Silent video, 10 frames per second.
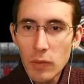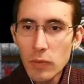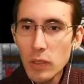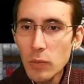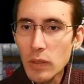I'm
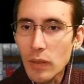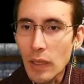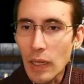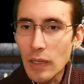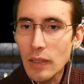definitely
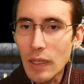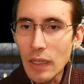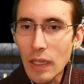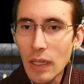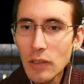doing that.
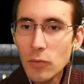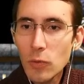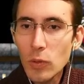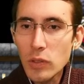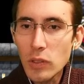I can't
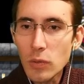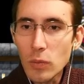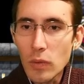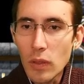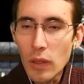afford to
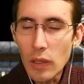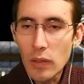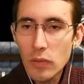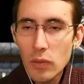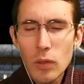do
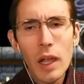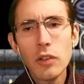this.